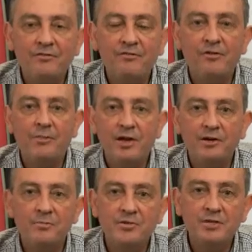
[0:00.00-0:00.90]
from our
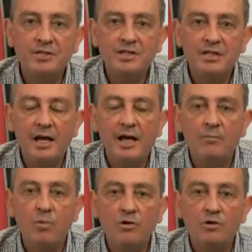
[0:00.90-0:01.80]
community
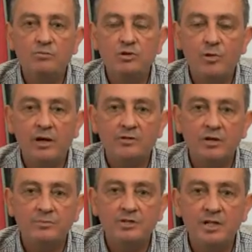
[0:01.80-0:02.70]
and welcome to our
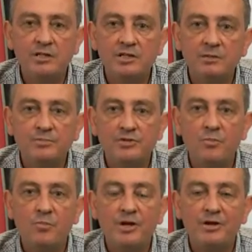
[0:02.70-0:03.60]
top 10 tips
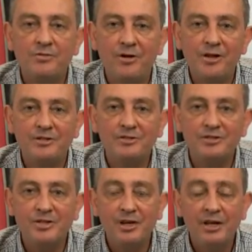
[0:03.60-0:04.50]
on winning
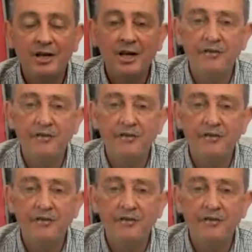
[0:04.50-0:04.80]
grants. Our